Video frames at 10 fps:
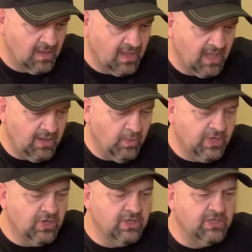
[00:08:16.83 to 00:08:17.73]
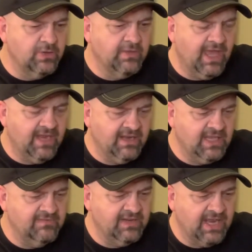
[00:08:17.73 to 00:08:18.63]
And we could do that
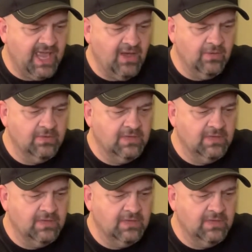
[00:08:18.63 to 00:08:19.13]
even now,